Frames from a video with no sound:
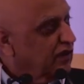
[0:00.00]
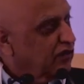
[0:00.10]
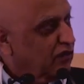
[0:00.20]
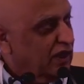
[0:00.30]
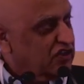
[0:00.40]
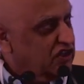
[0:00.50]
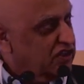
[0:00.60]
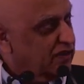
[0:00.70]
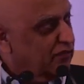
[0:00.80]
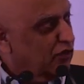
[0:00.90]
So
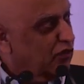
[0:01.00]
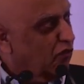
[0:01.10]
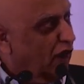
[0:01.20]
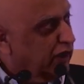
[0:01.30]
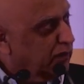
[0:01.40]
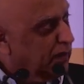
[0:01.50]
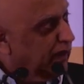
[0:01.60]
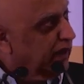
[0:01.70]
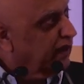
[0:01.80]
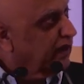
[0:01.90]
Ashish, if you invite me,